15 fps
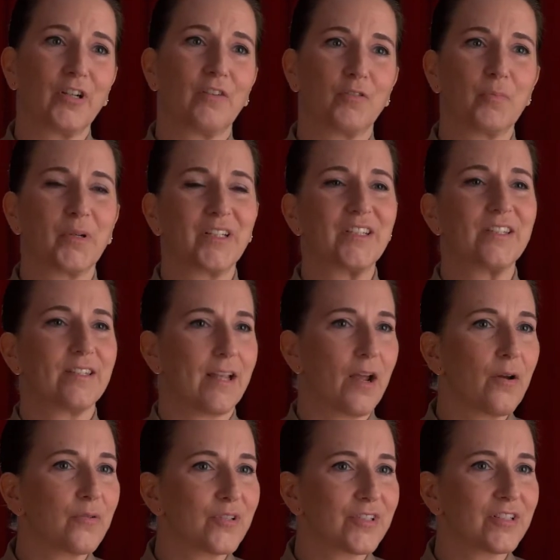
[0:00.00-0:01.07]
Everybody's
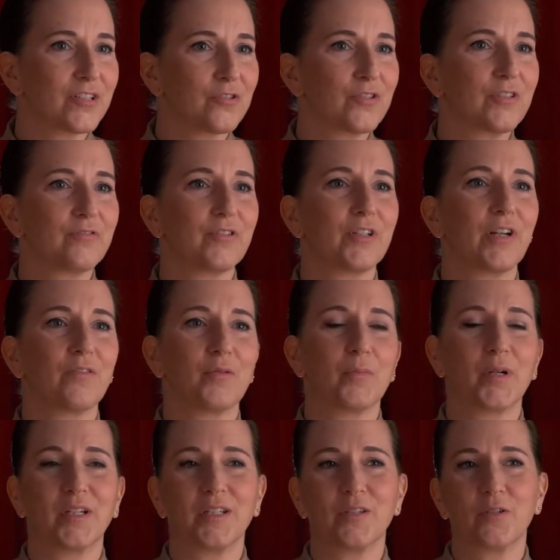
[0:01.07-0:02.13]
sound is a little different.
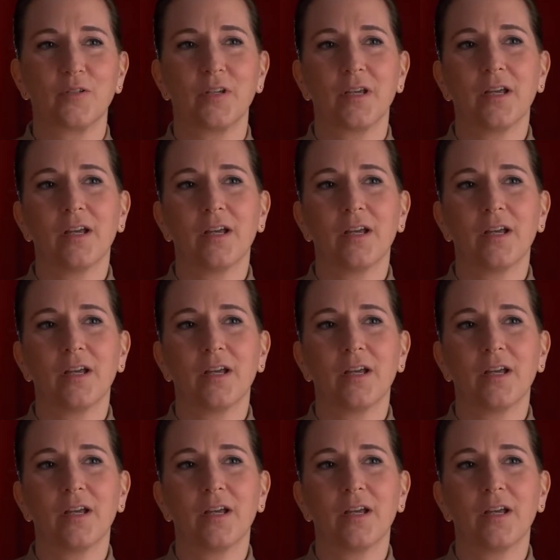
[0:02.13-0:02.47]
Everybody's